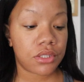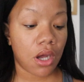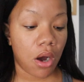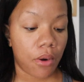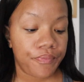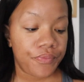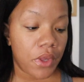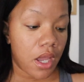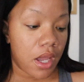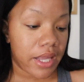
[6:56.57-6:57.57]
So
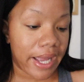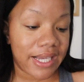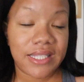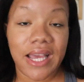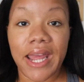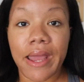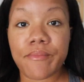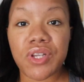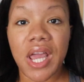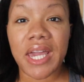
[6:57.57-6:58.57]
like I said,
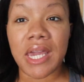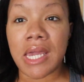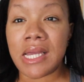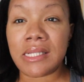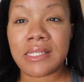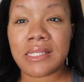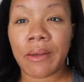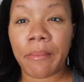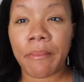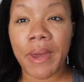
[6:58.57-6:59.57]
MJ eats
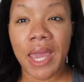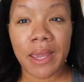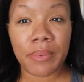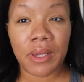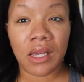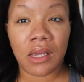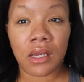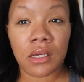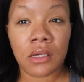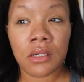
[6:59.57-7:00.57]
maybe